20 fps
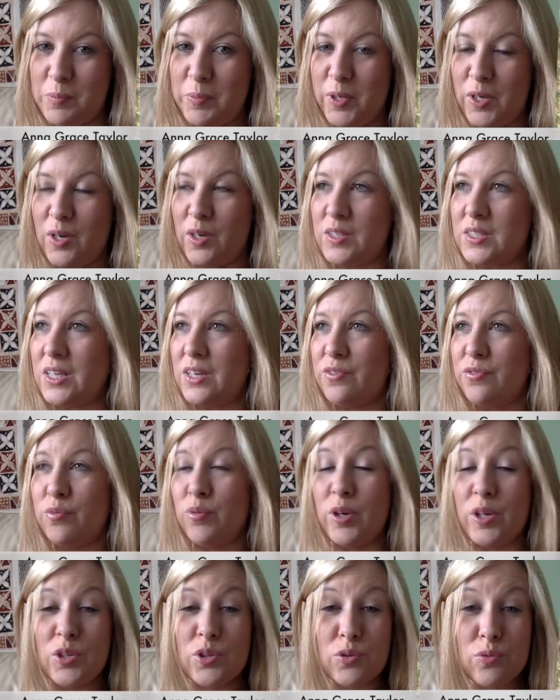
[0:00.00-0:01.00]
Because if
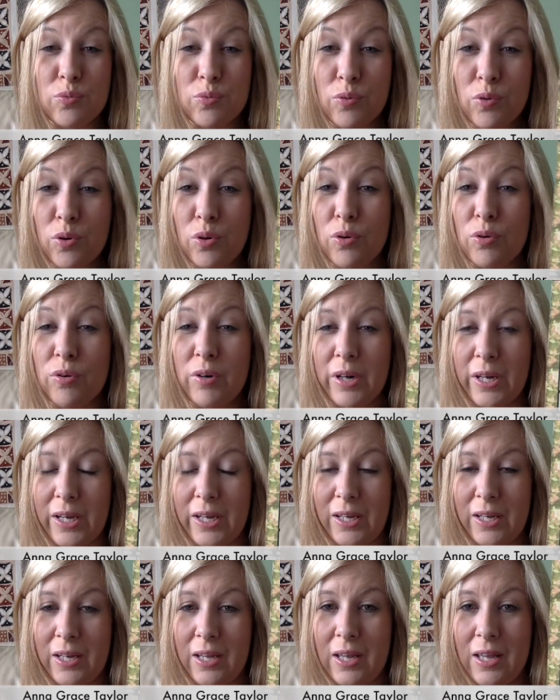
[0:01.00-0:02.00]
we
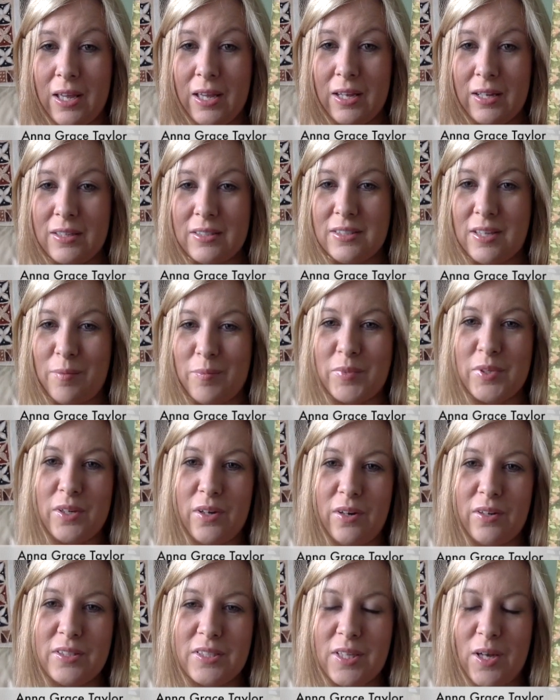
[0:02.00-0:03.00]
truly accepted
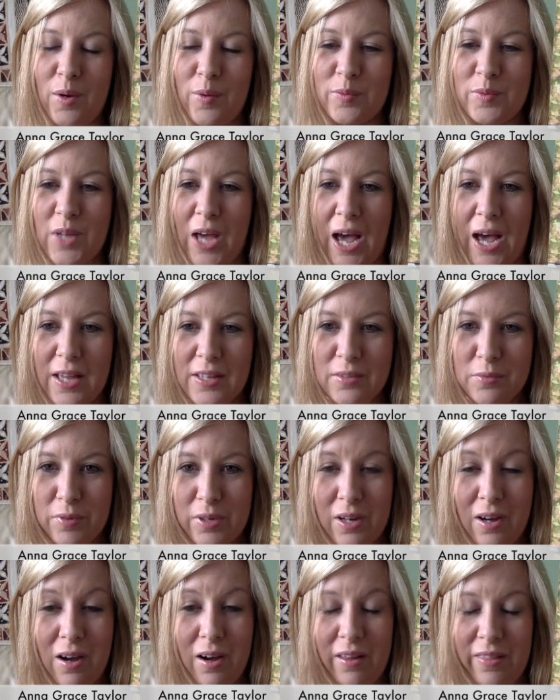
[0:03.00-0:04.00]
ourselves as
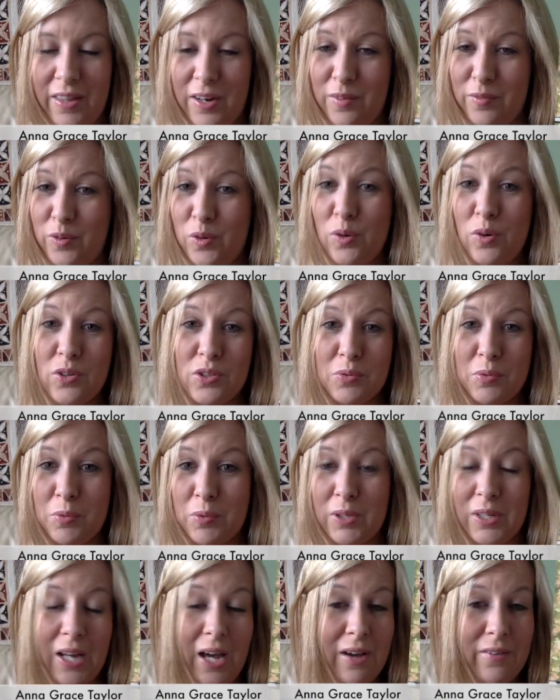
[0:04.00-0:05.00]
we are, then of course we
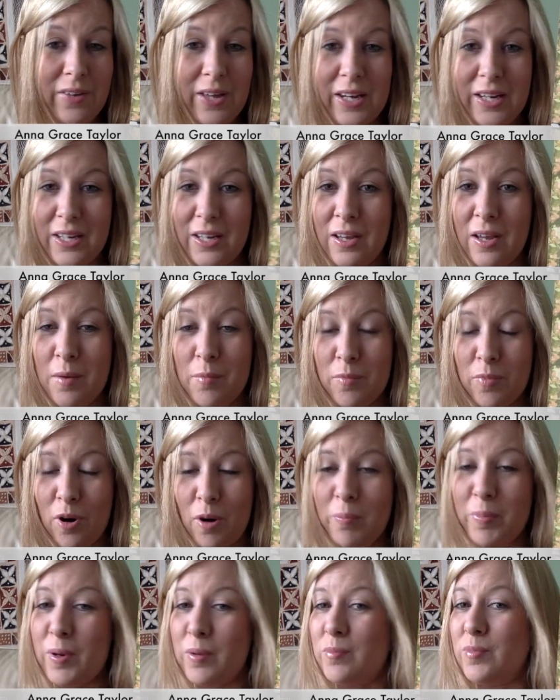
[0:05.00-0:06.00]
wouldn't have any
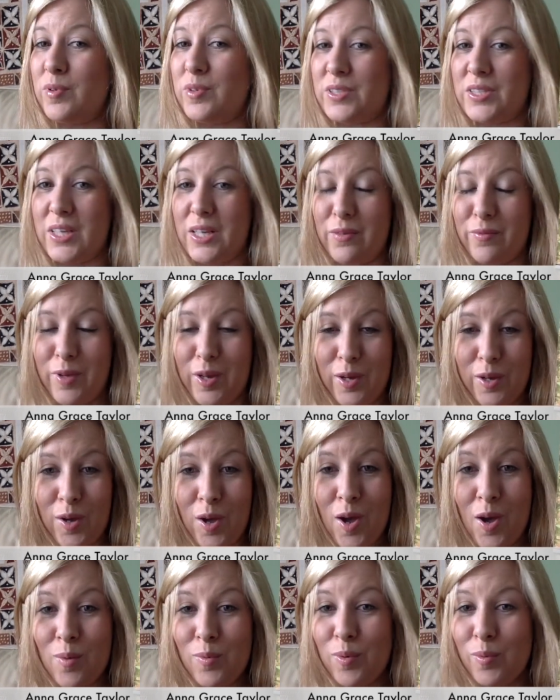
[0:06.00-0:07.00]
problem receiving.
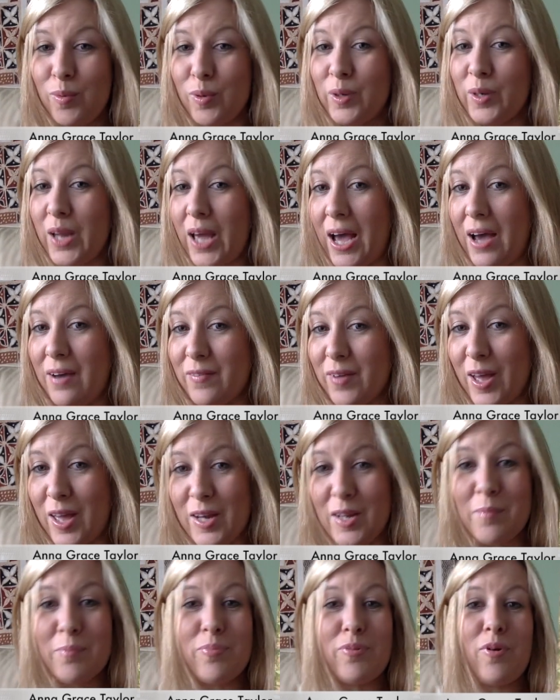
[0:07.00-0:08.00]
We wouldn't have
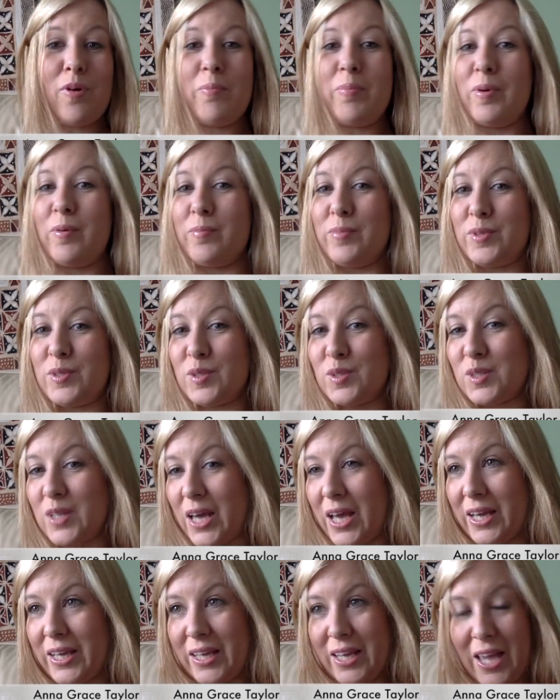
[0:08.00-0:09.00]
any problem just
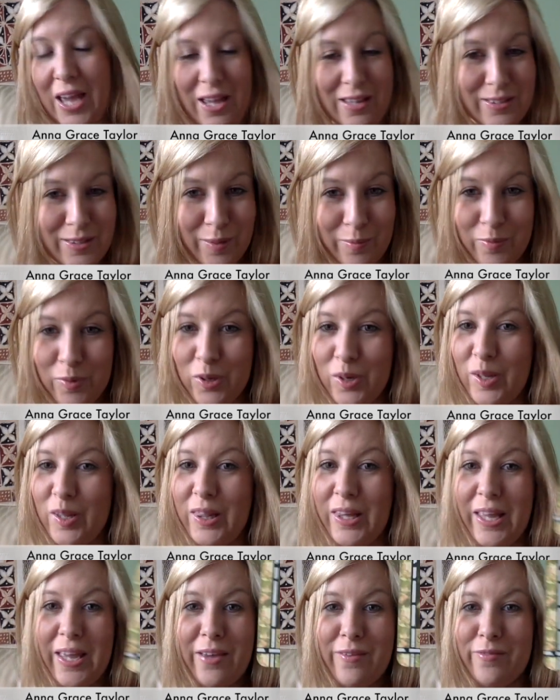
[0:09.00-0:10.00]
saying, Yes, I'm going to
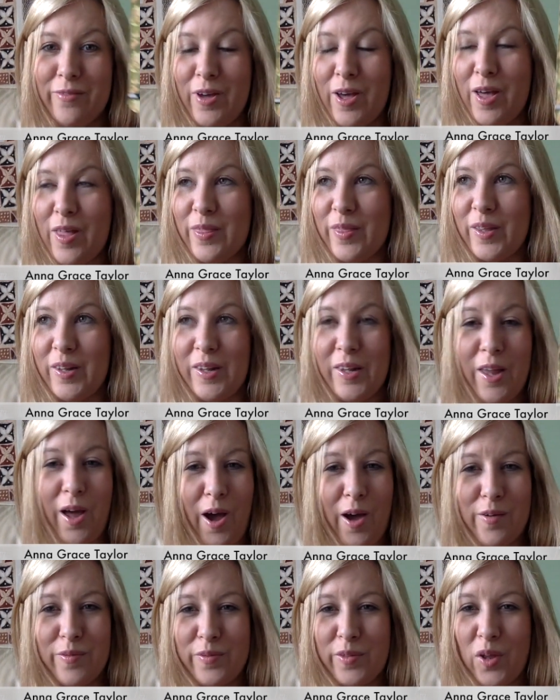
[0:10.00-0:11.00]
live the
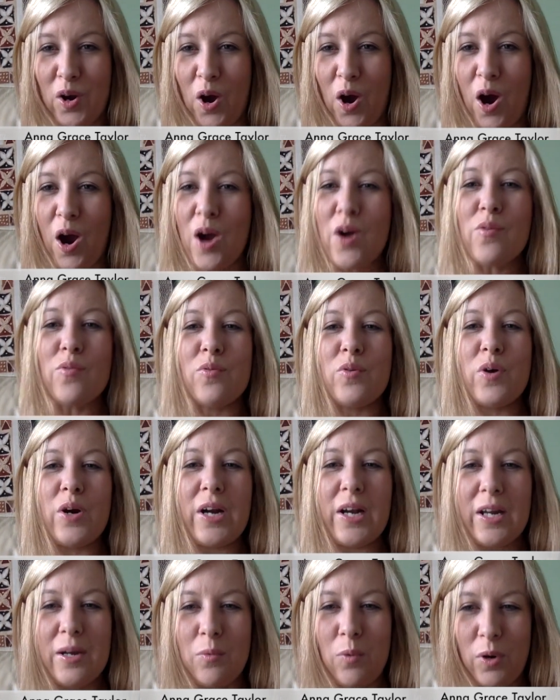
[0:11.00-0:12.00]
life that I
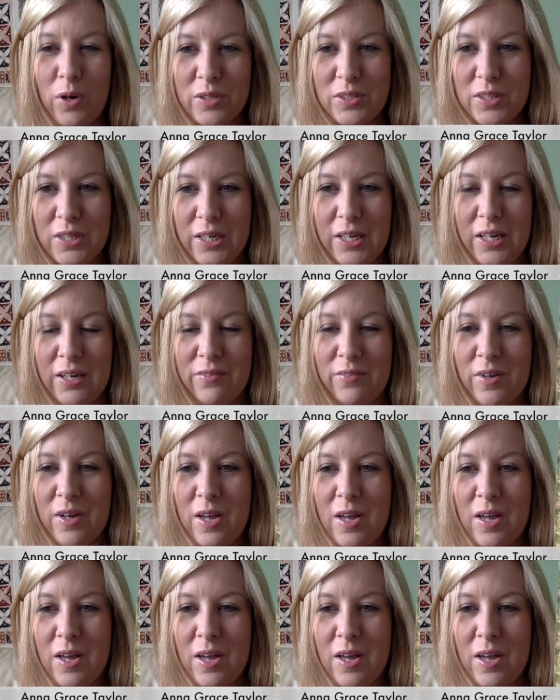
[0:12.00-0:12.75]
really want to live.